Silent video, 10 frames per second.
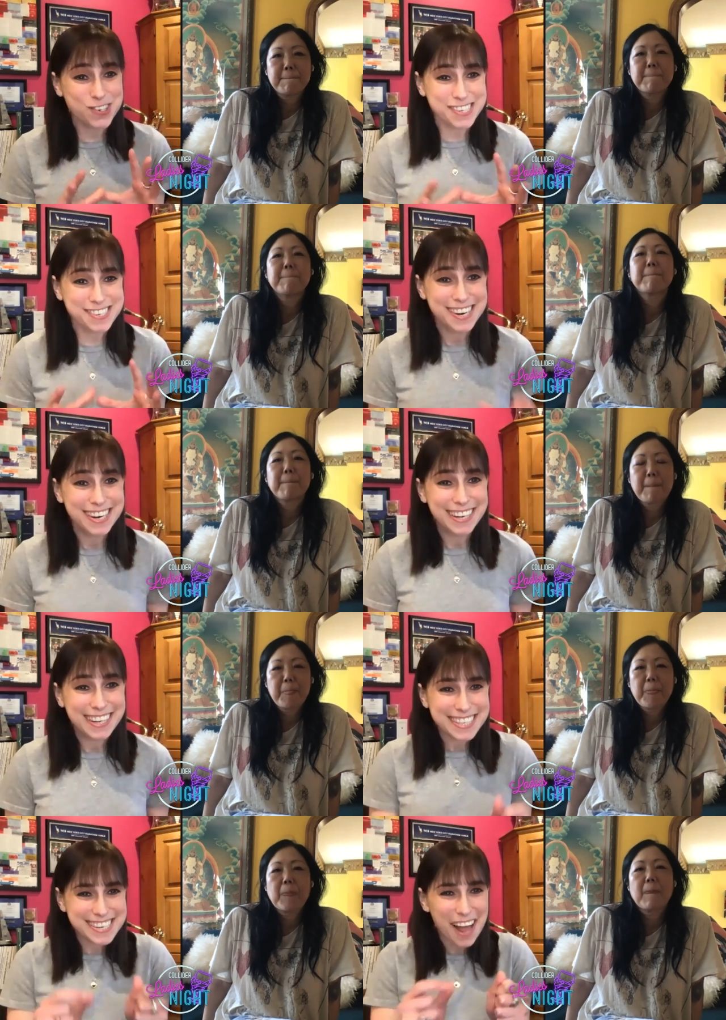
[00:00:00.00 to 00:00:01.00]
Speaker 1: just
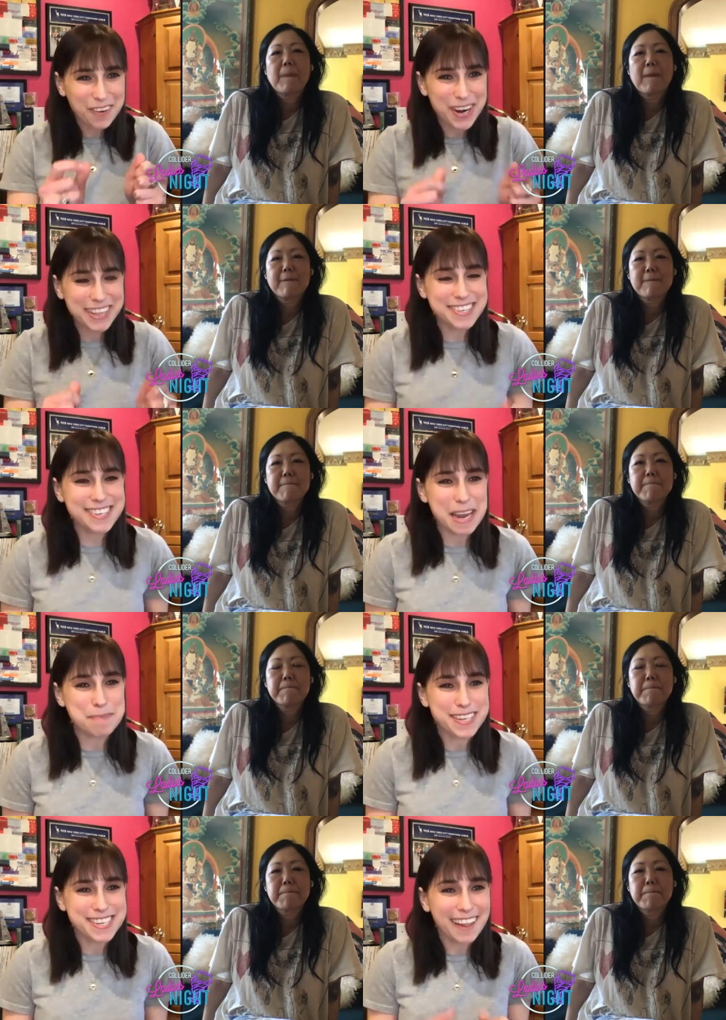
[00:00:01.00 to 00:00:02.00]
it's not quite the same.
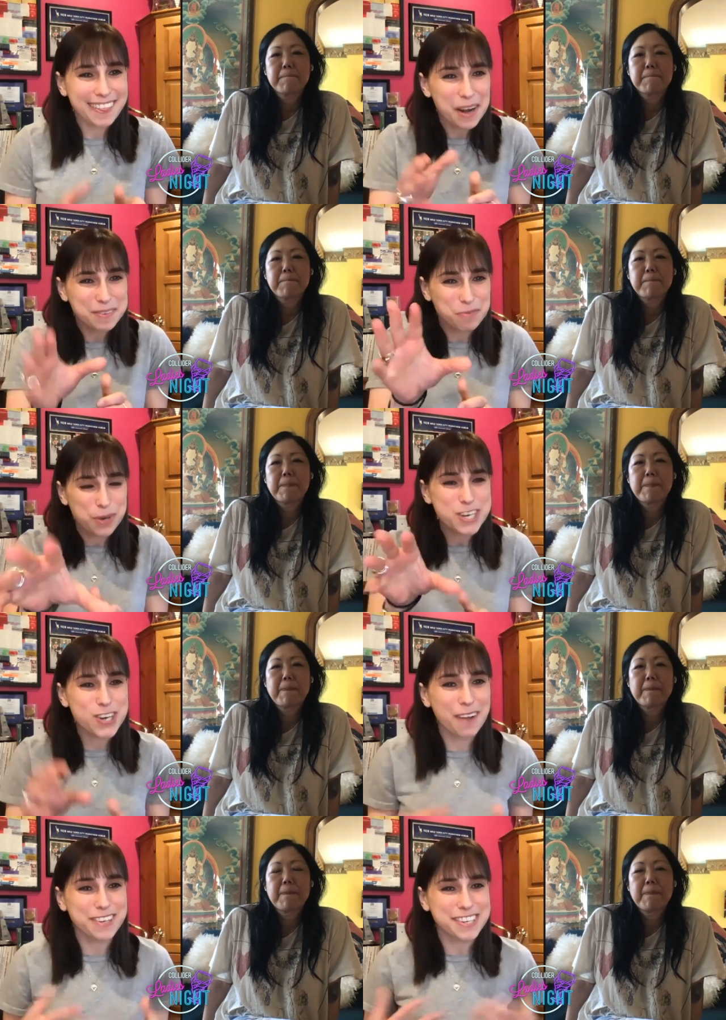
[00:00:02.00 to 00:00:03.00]
It's not that reach
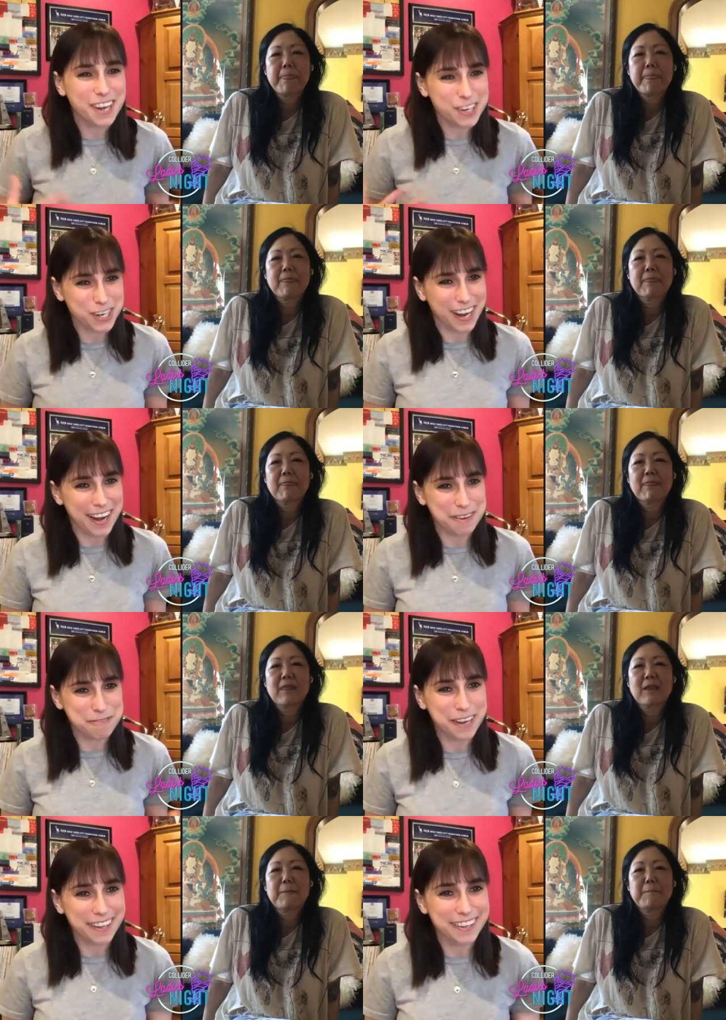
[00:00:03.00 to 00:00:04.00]
out and touch it kind of
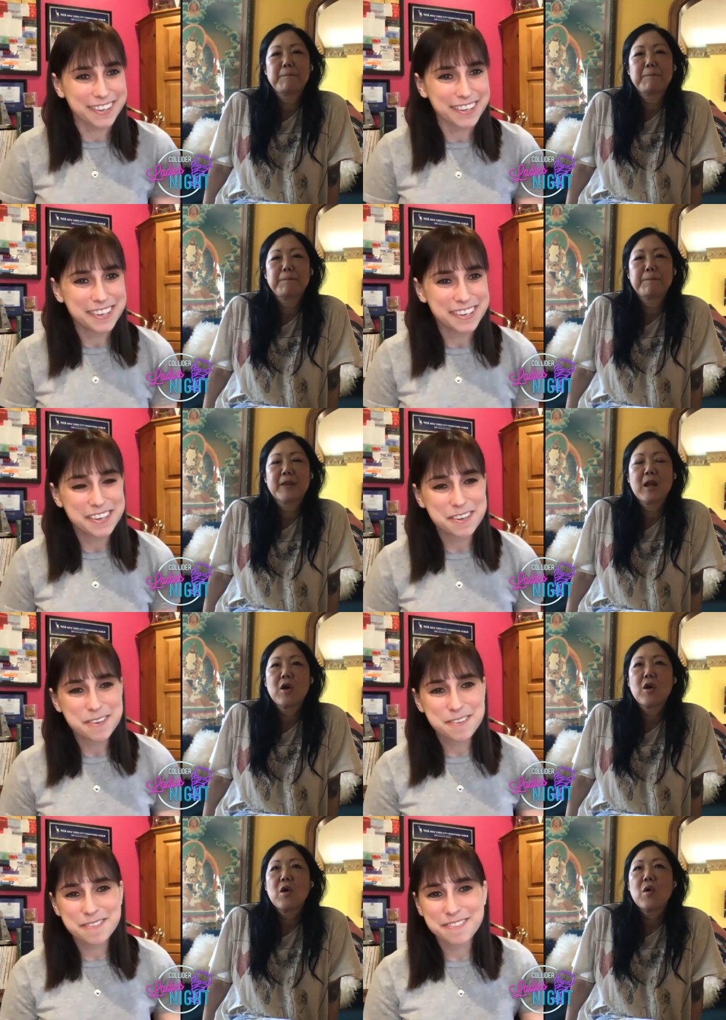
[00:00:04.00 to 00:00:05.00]
feel.
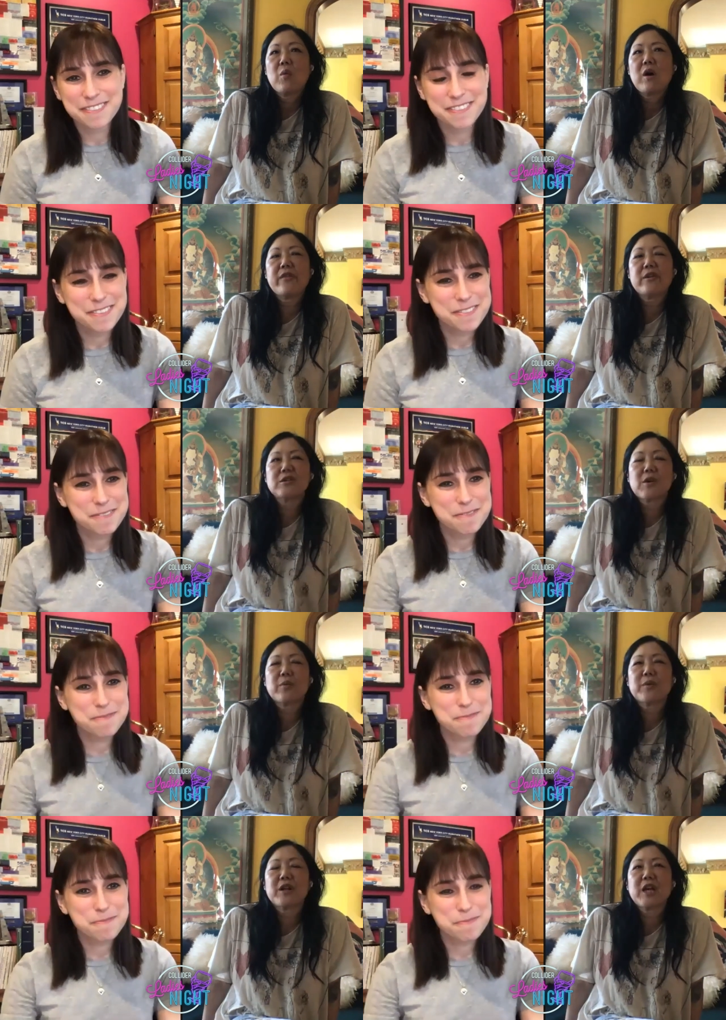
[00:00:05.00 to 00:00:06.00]
Speaker 2: Well, there's a
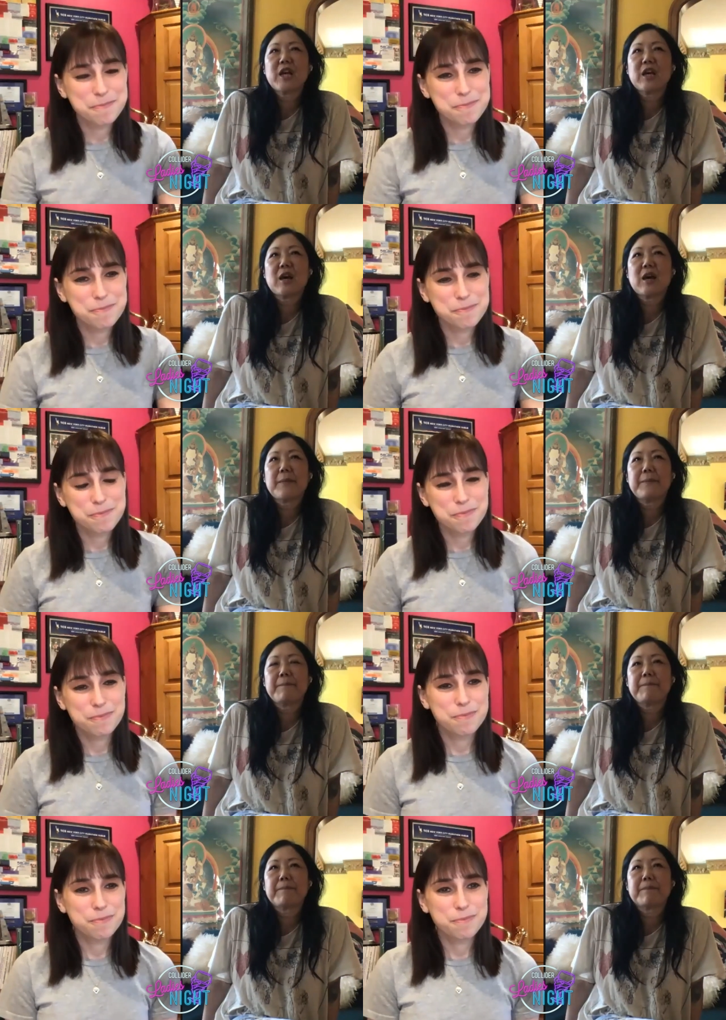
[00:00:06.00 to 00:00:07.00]
really um,
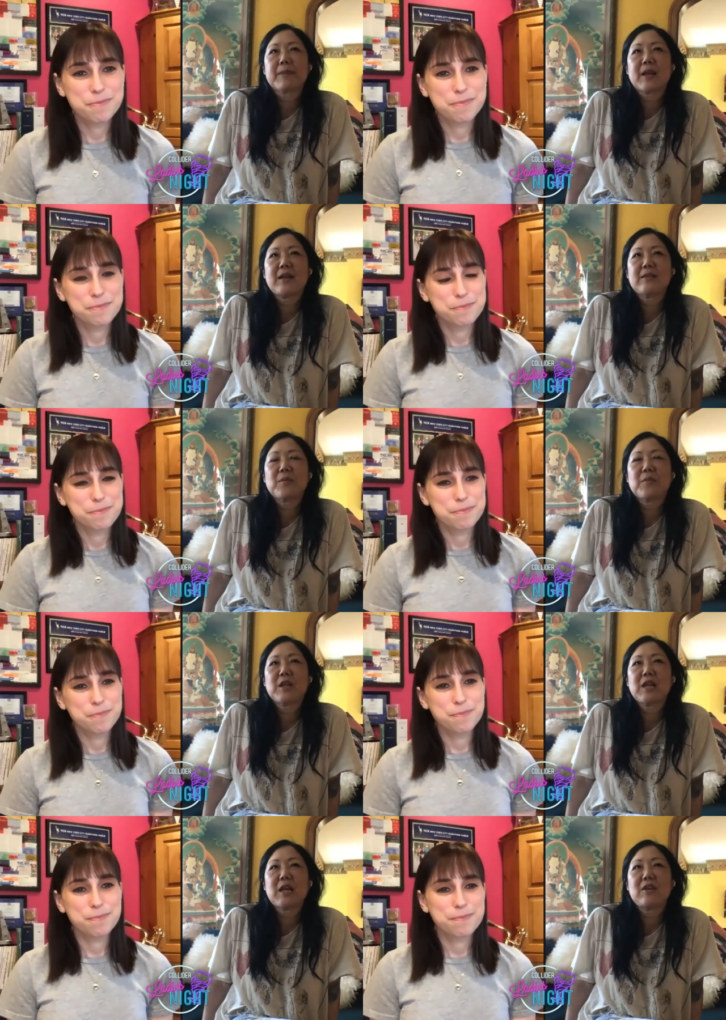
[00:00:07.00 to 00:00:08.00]
it's a
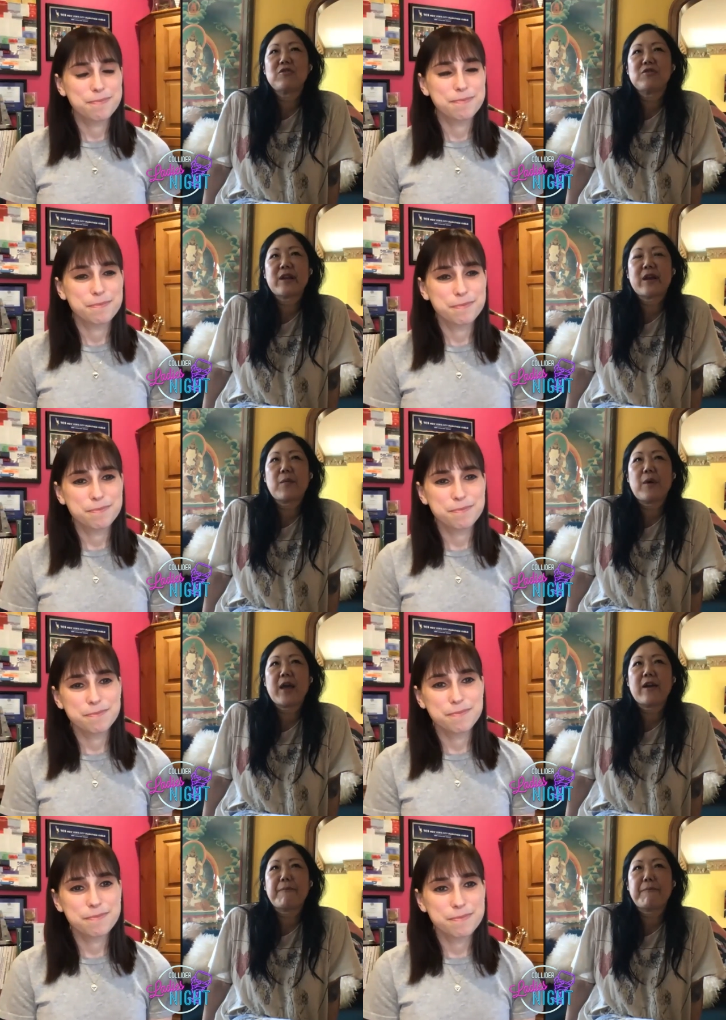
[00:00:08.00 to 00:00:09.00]
really interesting
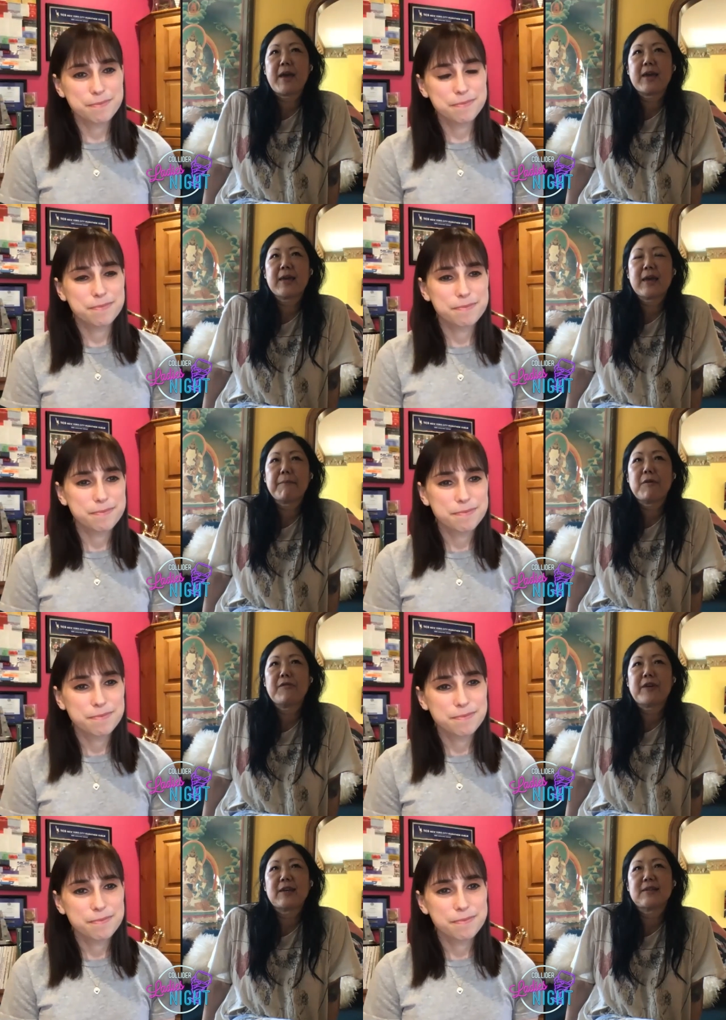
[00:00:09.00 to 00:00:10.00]
way of making
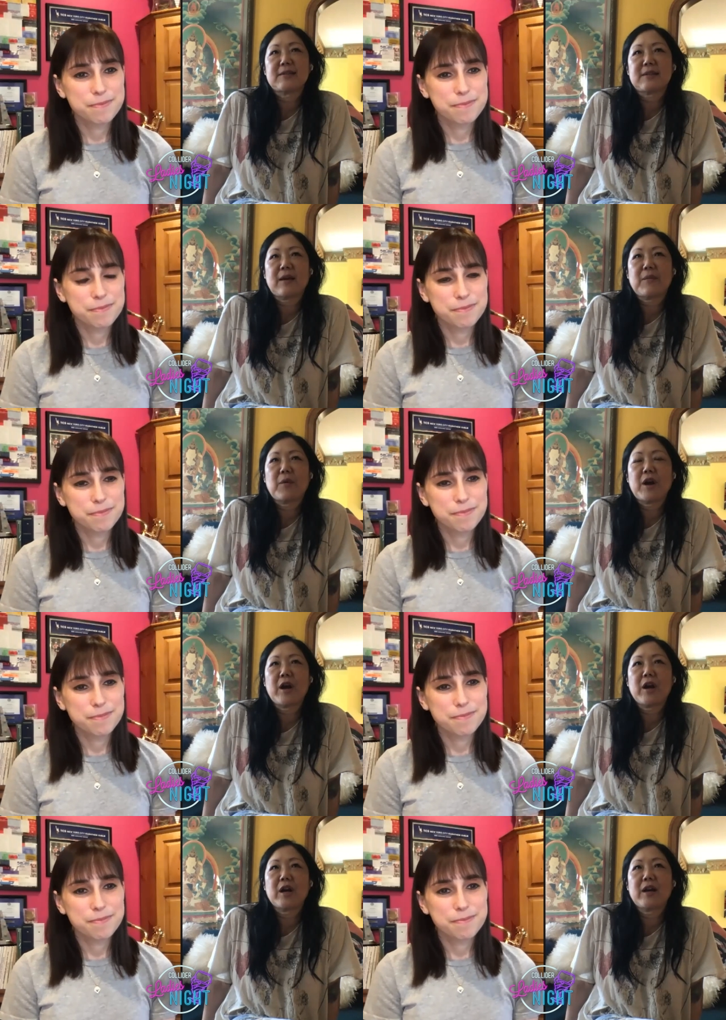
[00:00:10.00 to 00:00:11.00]
movies
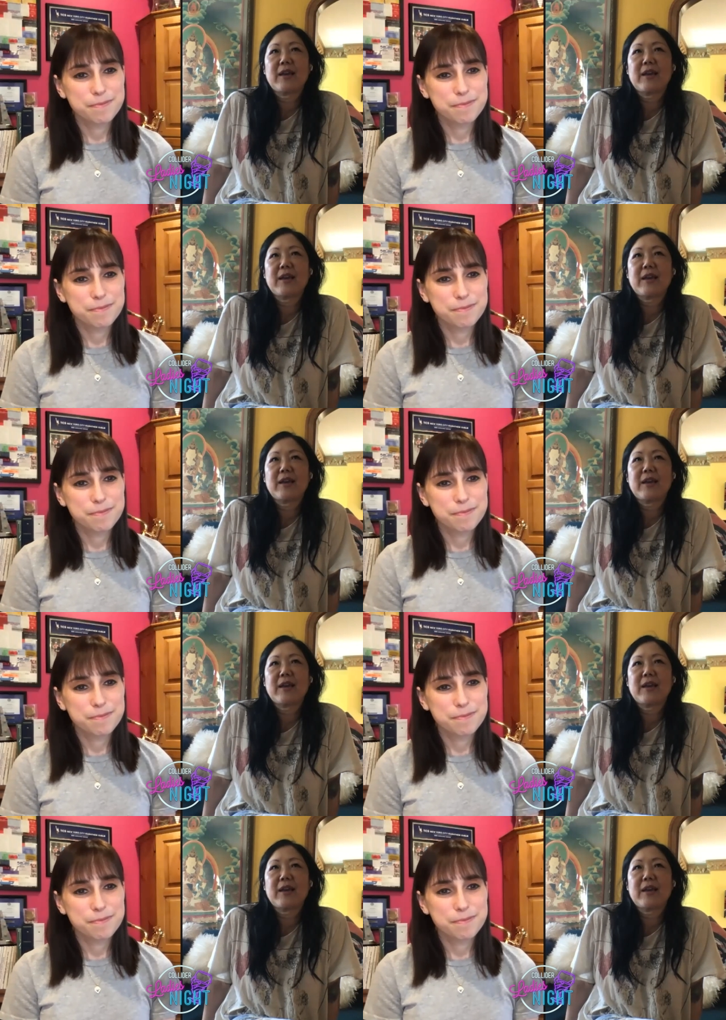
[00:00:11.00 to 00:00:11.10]
where